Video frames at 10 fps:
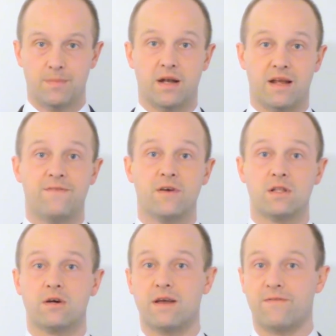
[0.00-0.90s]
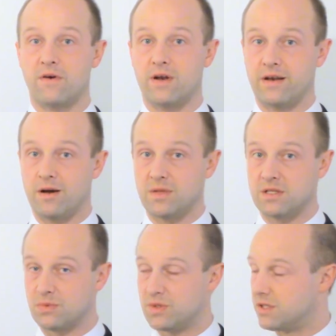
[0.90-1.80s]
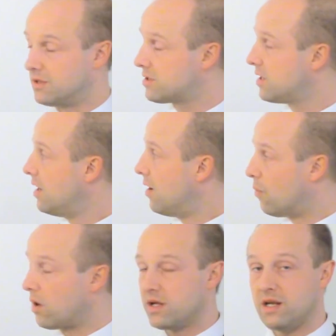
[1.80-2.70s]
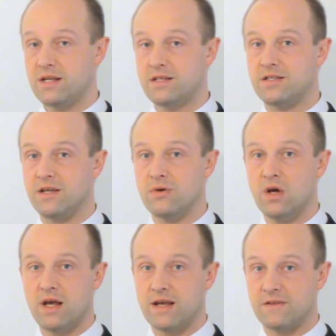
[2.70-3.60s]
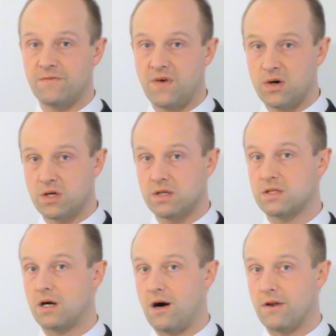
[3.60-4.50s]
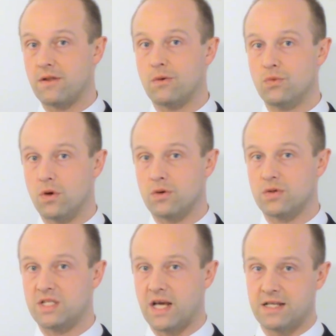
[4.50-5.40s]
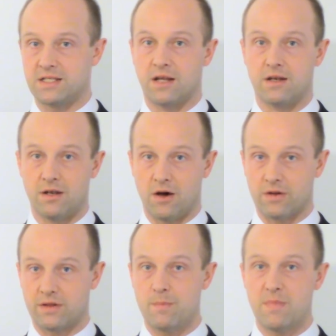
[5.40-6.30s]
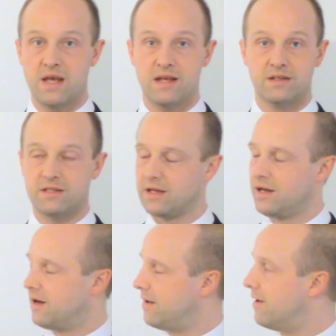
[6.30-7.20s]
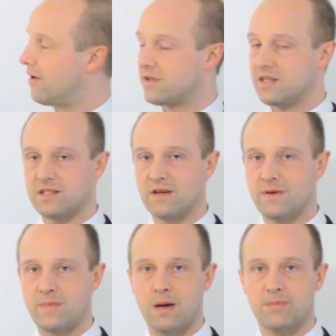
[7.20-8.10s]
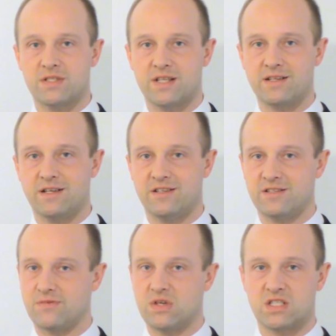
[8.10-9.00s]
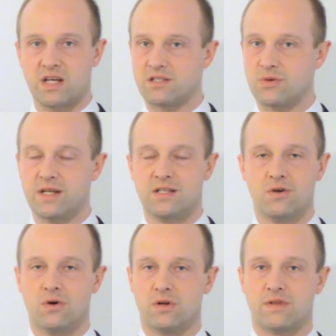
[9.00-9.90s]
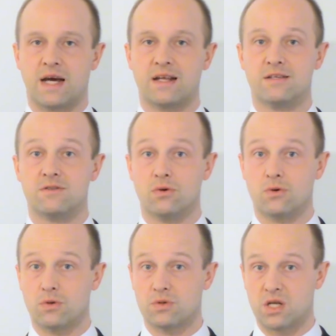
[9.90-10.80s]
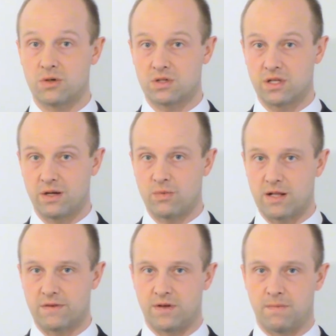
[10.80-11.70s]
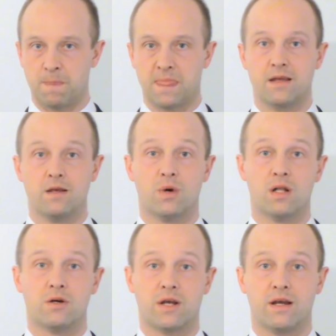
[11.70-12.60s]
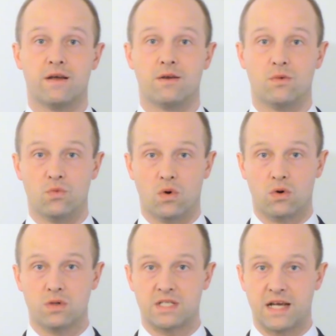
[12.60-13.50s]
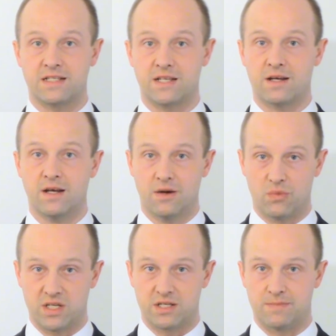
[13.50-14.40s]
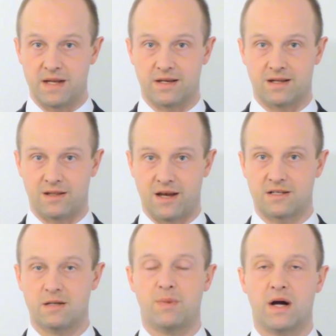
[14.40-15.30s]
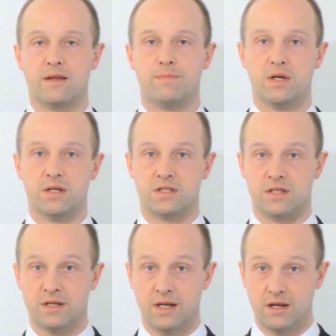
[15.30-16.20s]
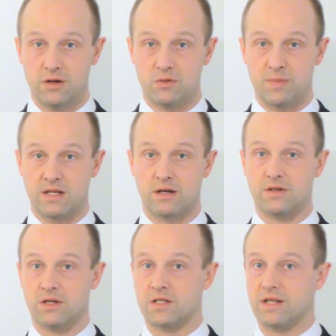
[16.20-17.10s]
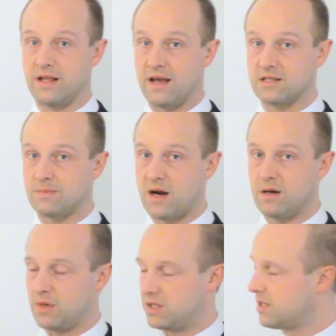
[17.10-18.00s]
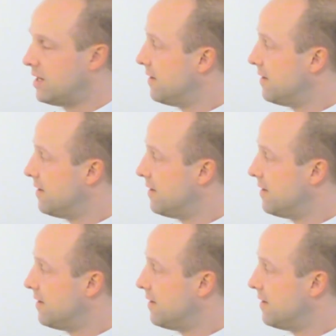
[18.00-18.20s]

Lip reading: But if you're looking for an anomalous result, what you need to do is focus on the raw data, not the means, not this stuff about percentages of unsaturated oil. That is all totally irrelevant. You are looking at the raw data which has been collected by the person who's been conducting the experiment.